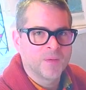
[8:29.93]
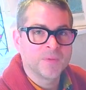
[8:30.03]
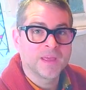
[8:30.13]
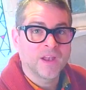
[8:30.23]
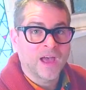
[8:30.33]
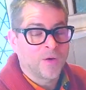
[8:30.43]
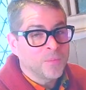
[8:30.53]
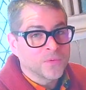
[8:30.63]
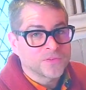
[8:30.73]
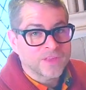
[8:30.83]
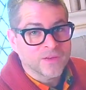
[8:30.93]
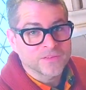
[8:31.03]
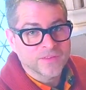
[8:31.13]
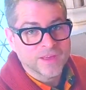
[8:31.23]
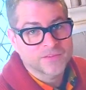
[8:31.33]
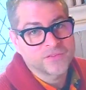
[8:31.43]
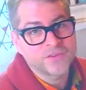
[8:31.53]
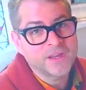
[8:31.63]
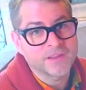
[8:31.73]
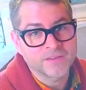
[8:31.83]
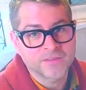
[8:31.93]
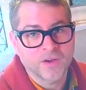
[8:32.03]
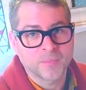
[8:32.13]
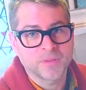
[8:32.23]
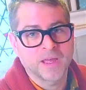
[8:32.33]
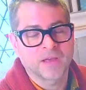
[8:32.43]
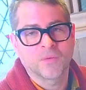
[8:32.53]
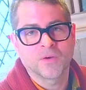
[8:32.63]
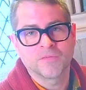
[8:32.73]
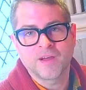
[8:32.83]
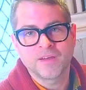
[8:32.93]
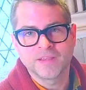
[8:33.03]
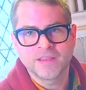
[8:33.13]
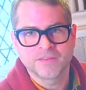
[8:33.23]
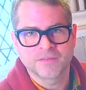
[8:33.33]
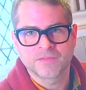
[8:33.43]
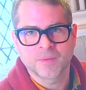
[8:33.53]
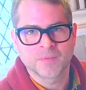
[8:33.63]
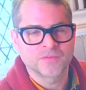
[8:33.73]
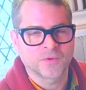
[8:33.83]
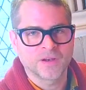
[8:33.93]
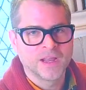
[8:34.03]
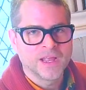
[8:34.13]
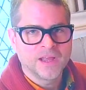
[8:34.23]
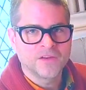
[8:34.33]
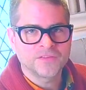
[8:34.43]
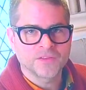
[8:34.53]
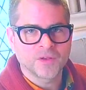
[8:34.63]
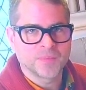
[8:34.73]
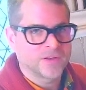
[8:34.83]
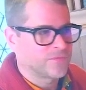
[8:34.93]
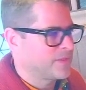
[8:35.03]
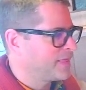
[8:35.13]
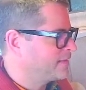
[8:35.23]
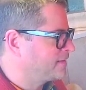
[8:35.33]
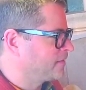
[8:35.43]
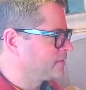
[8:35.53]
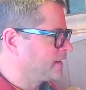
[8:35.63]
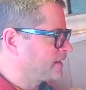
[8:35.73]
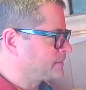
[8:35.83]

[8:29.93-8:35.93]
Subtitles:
it almost sounds like strings are playing or violins of some sort. Here's a little bit of what that sounds like.